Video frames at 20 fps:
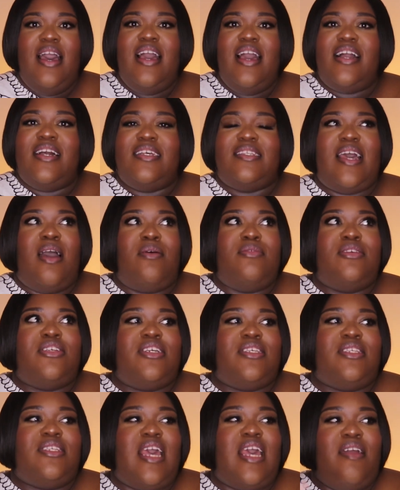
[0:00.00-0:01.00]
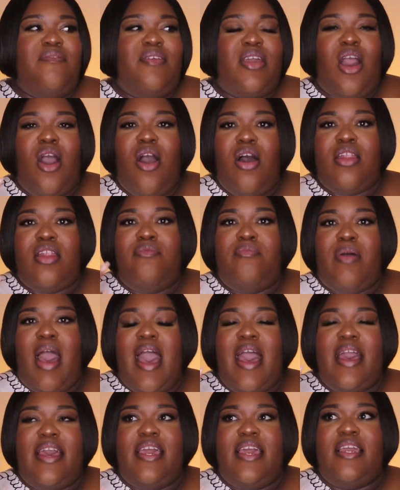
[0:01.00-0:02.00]
Because I was just saving all of
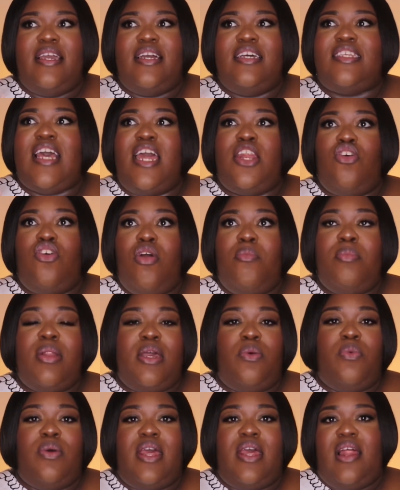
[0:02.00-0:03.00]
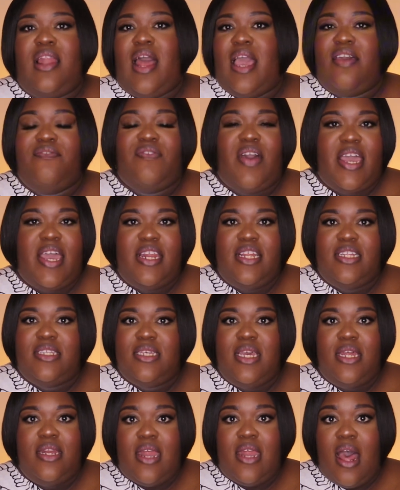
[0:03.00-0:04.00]
my, because I normally, like if I get a
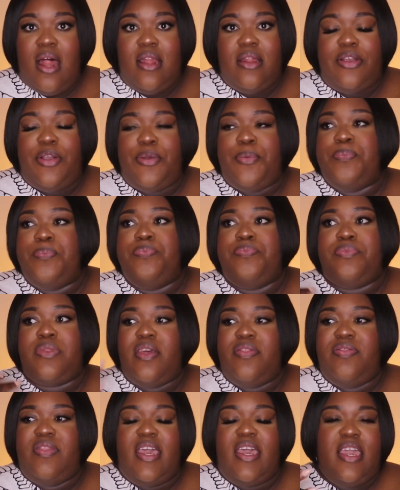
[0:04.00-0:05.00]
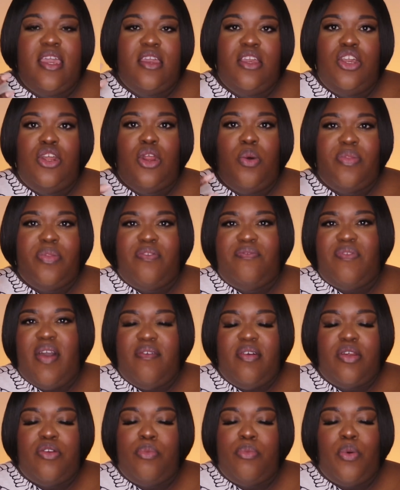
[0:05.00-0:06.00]
$10 thing, you know, with the
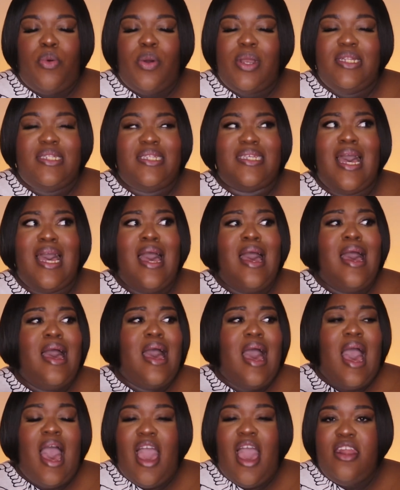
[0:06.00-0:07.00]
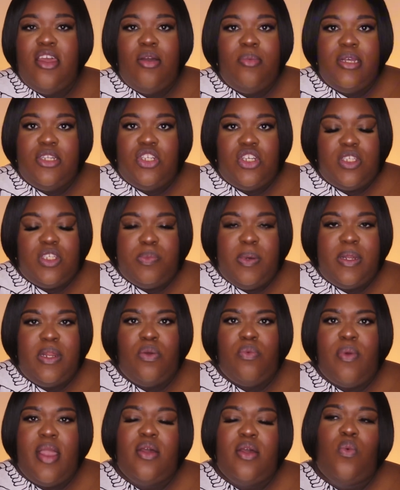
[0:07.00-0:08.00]
500 points, I normally just spend
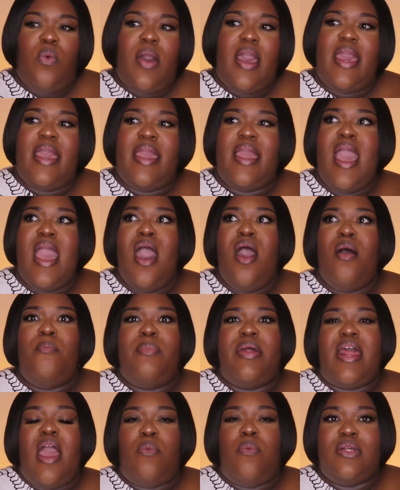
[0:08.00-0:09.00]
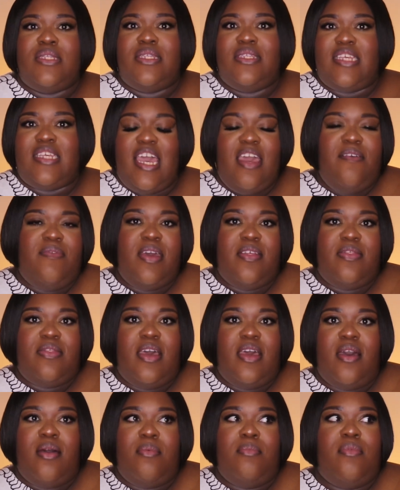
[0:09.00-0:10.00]
it right away. But I was saving
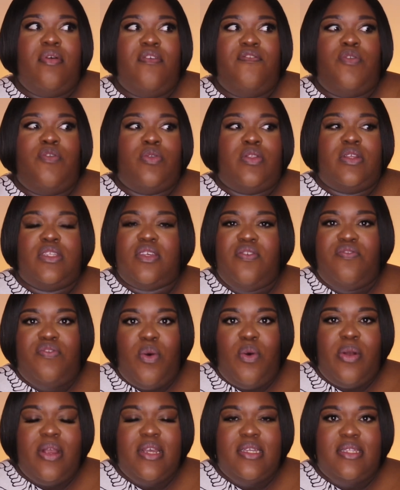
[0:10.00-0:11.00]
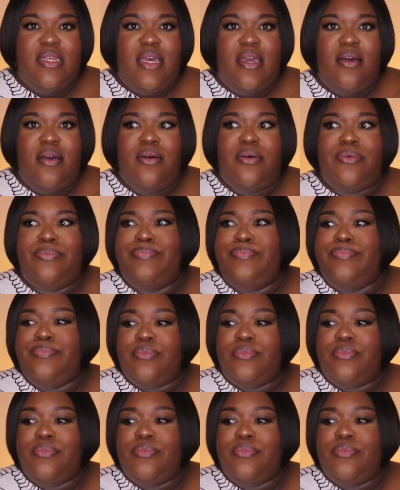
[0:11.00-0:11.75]
them for the Sephora sale.